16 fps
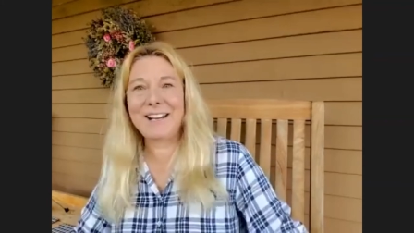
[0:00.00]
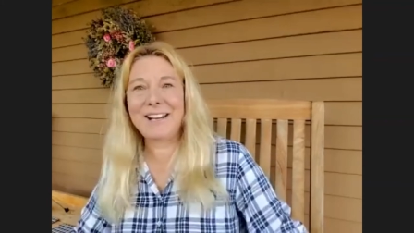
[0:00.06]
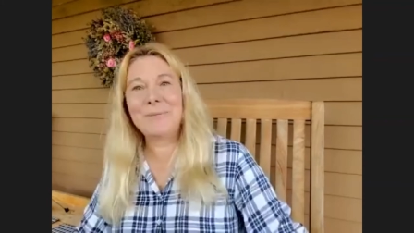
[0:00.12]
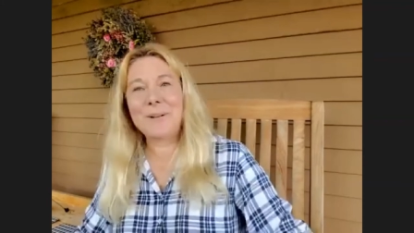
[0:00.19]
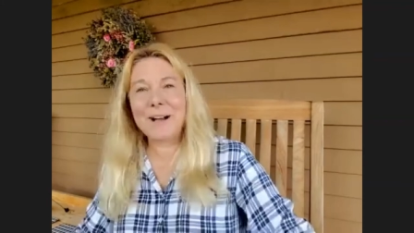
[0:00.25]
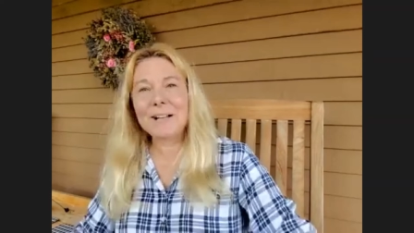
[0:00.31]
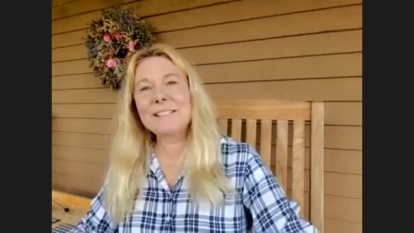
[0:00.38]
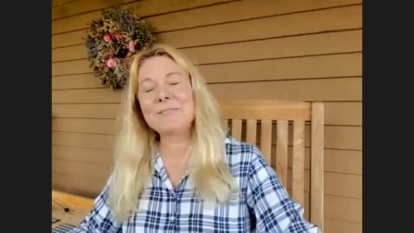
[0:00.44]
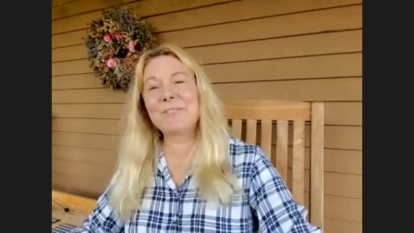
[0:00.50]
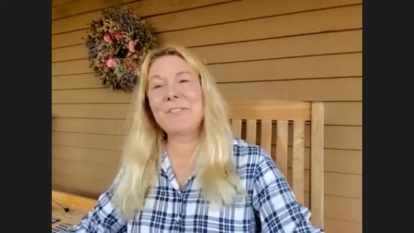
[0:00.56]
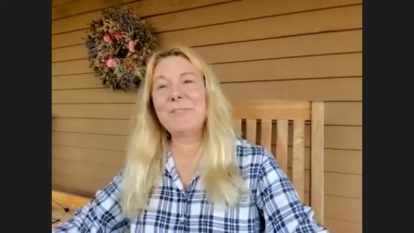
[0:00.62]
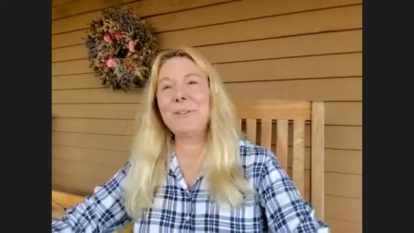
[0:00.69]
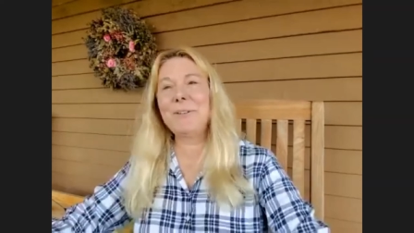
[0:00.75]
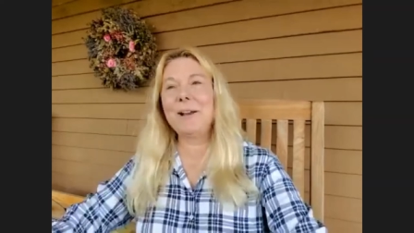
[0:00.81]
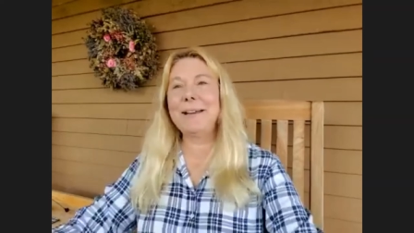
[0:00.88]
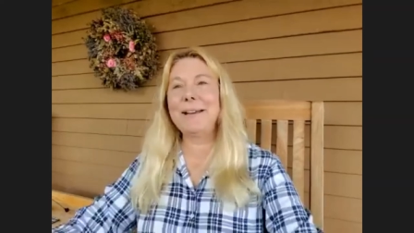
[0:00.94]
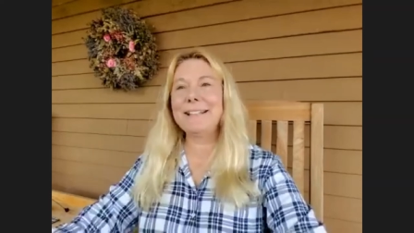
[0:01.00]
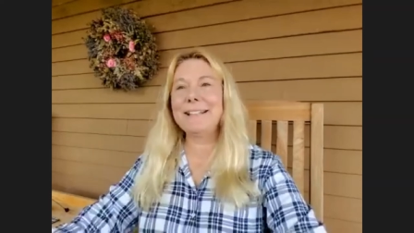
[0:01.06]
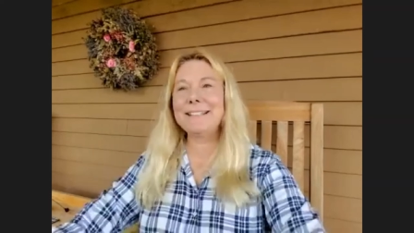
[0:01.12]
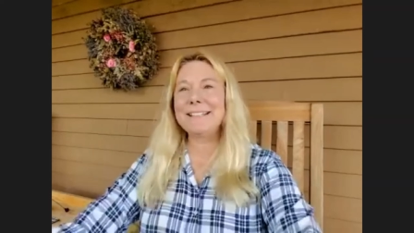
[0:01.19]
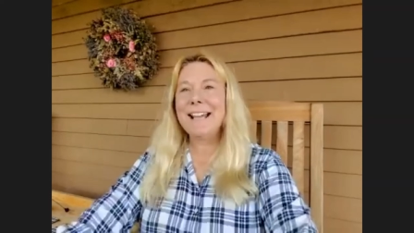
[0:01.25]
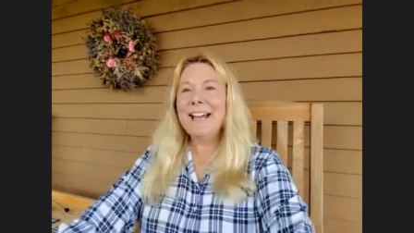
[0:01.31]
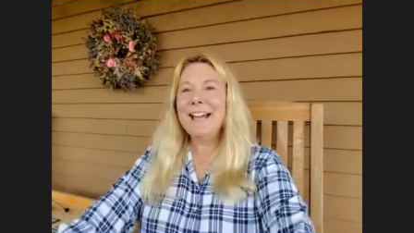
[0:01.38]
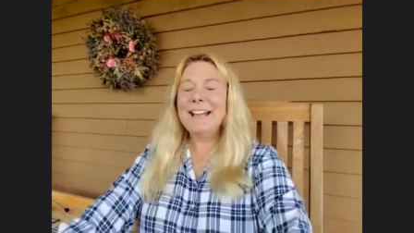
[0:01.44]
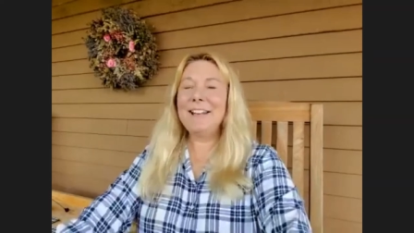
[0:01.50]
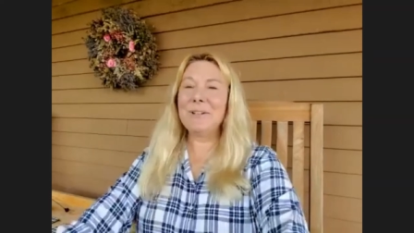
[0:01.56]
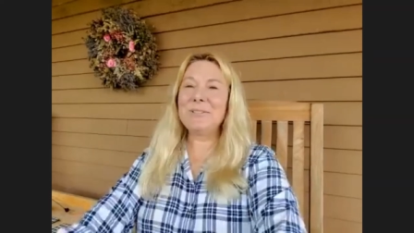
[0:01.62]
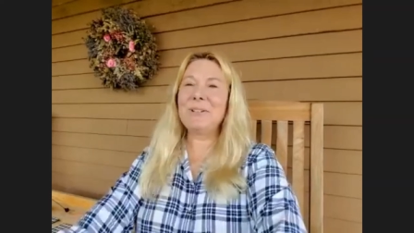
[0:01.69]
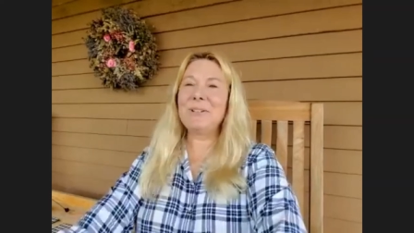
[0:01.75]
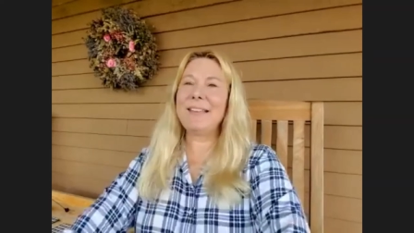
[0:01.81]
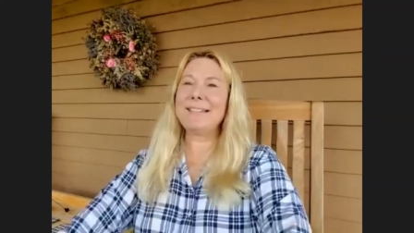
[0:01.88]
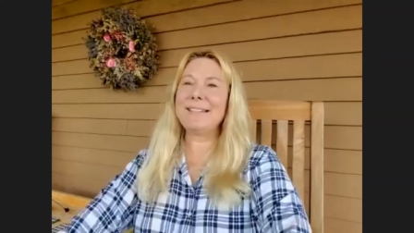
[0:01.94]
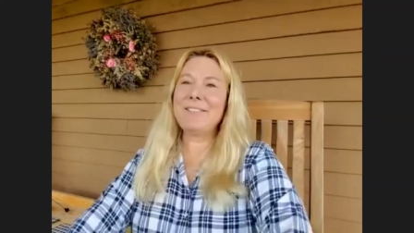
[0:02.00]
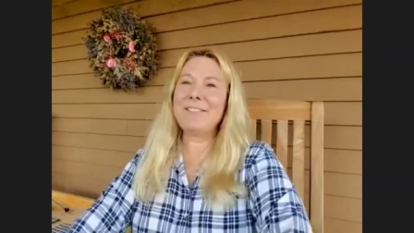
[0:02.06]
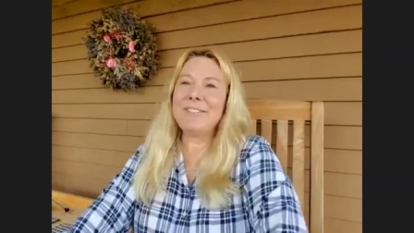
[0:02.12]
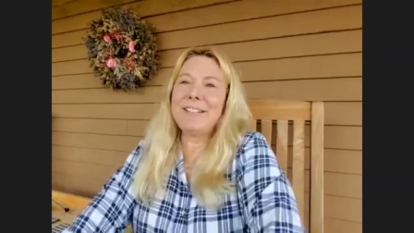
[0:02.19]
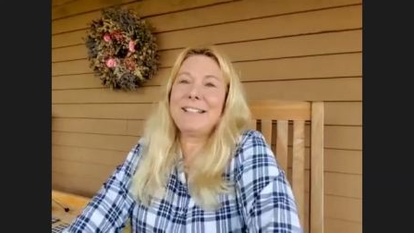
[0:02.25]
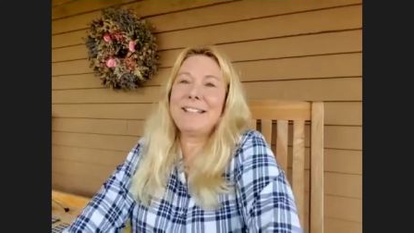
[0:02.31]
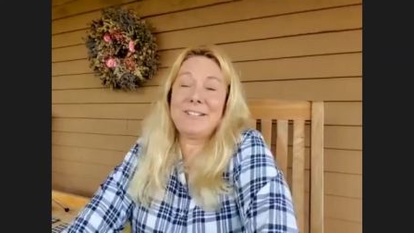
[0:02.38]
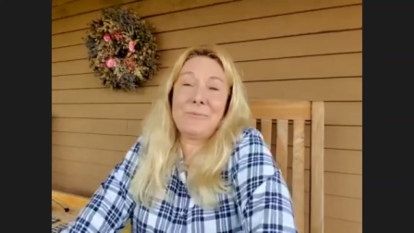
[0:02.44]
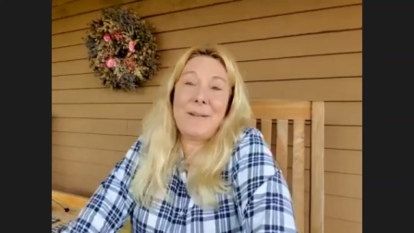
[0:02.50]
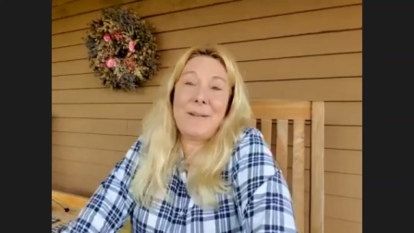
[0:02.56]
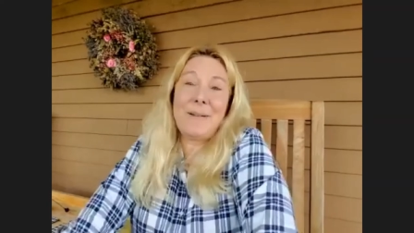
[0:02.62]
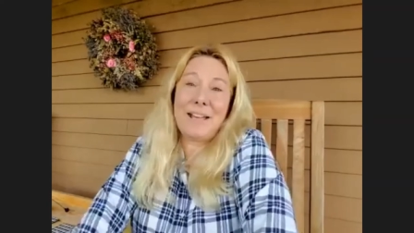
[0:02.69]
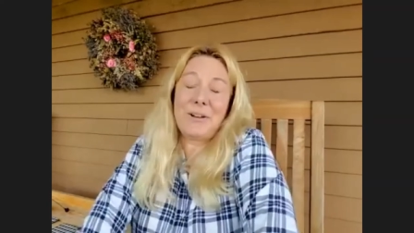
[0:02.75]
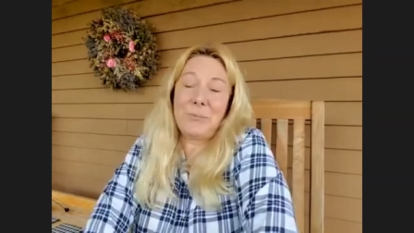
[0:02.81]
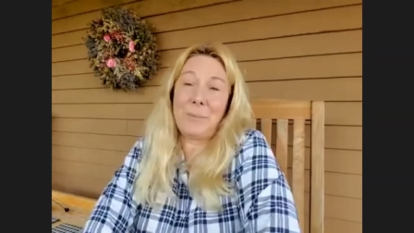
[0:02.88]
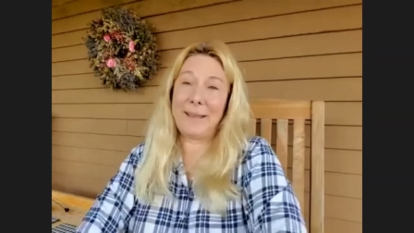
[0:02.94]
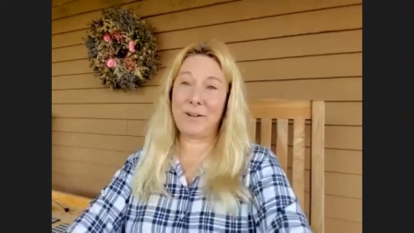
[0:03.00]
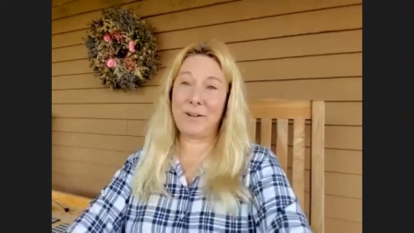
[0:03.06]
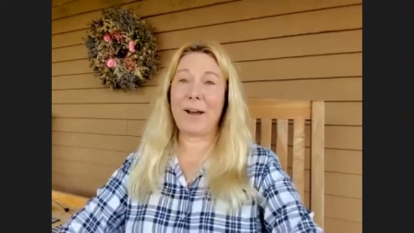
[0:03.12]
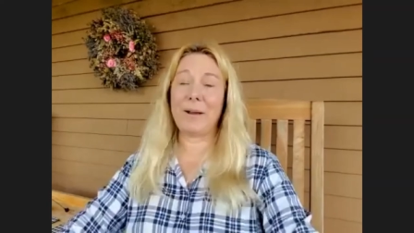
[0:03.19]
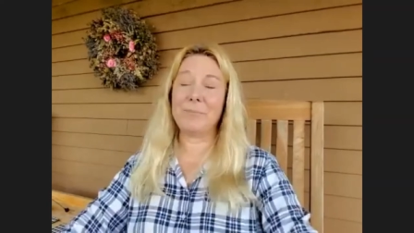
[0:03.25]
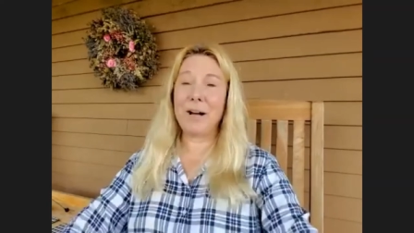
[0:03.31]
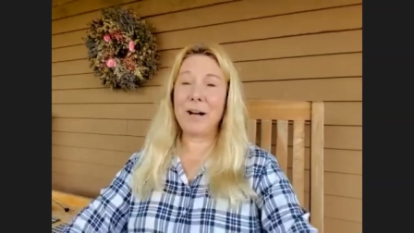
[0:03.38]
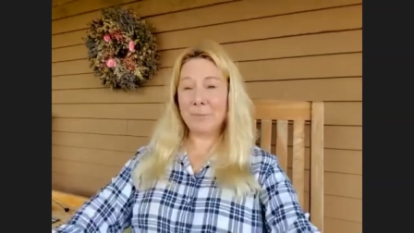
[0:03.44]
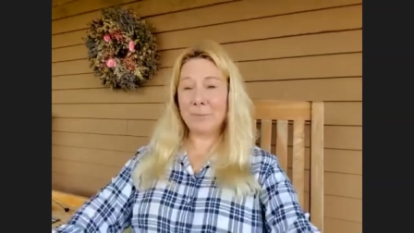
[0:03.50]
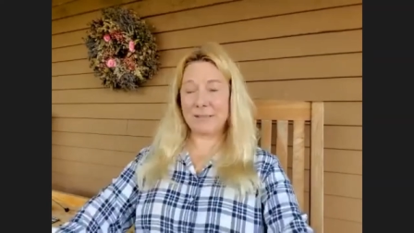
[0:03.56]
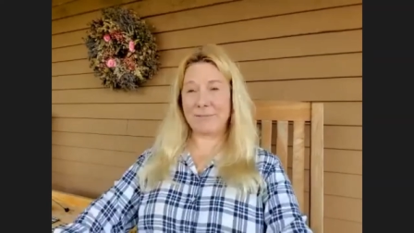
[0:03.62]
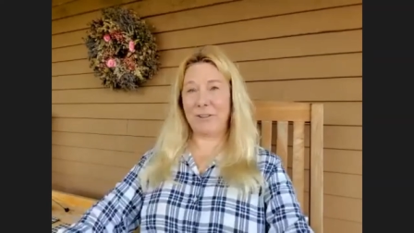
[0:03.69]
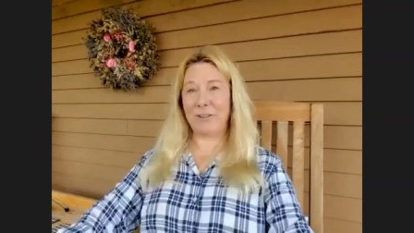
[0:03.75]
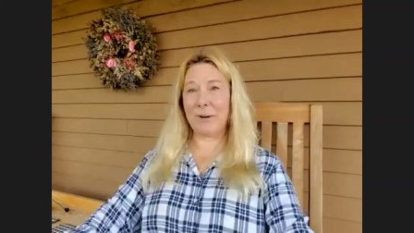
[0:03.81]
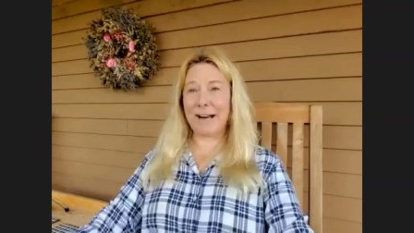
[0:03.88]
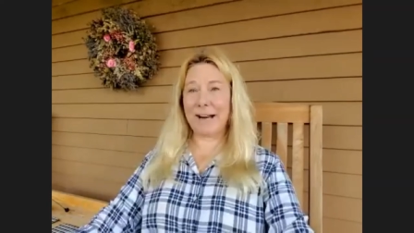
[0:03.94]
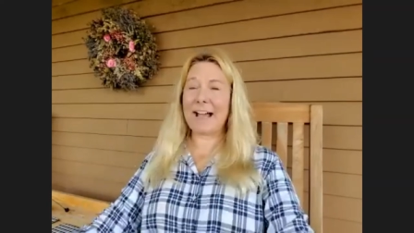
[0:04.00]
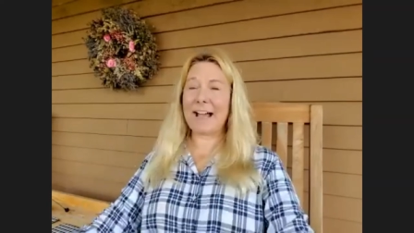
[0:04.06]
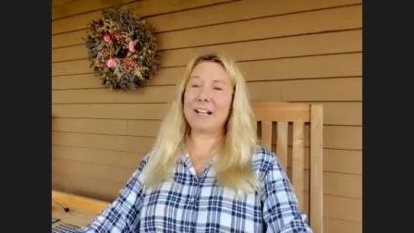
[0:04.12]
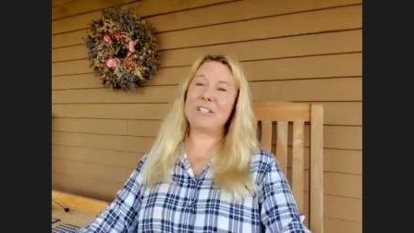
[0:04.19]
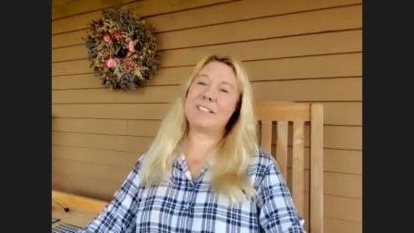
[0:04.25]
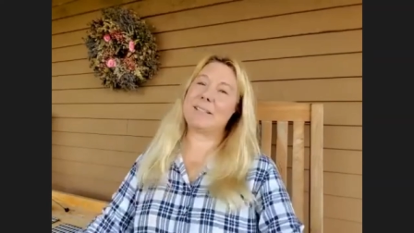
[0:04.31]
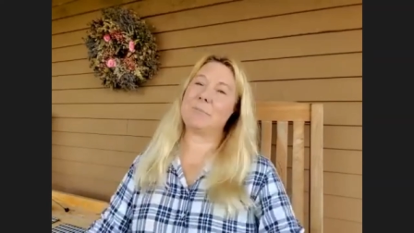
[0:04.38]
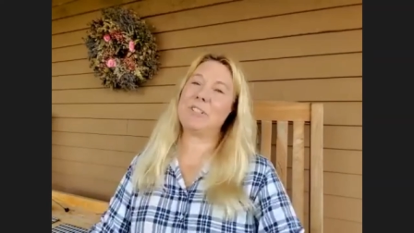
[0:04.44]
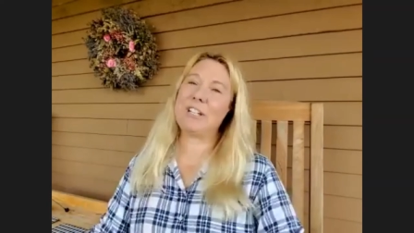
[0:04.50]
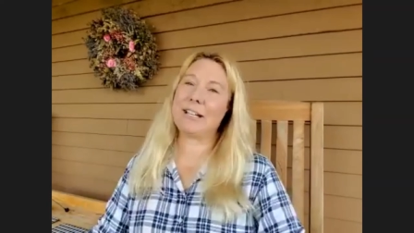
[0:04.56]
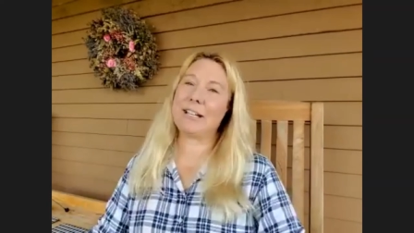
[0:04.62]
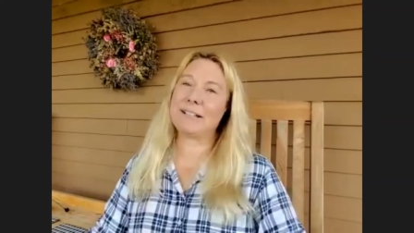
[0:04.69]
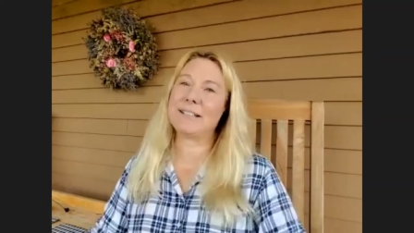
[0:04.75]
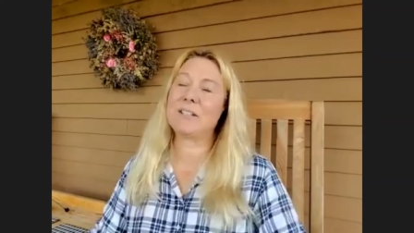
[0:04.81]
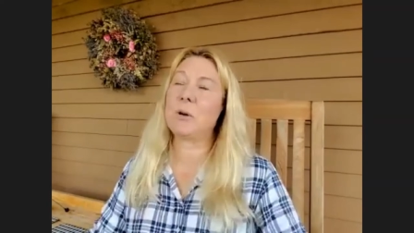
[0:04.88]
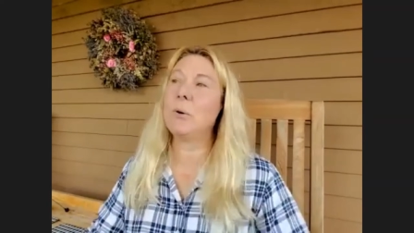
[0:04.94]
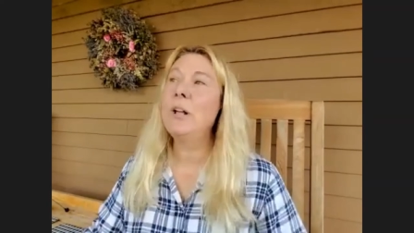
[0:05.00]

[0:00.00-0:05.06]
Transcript: in a box for 3 weeks, you know, so they really do make great moms if they want to hatch some chicks.